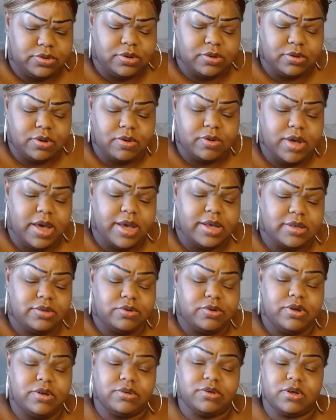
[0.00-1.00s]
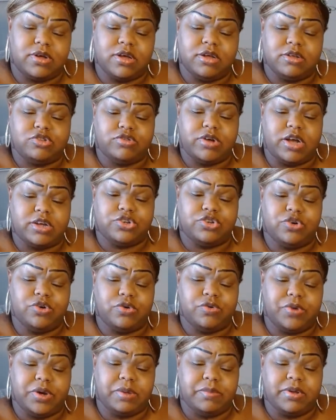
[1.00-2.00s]
The, okay, so there's a contractual
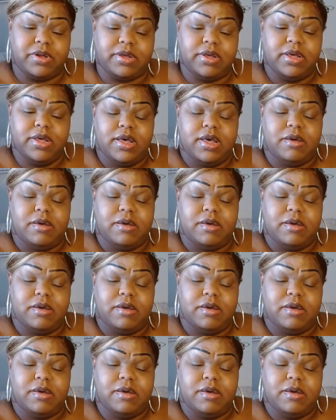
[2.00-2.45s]
agreement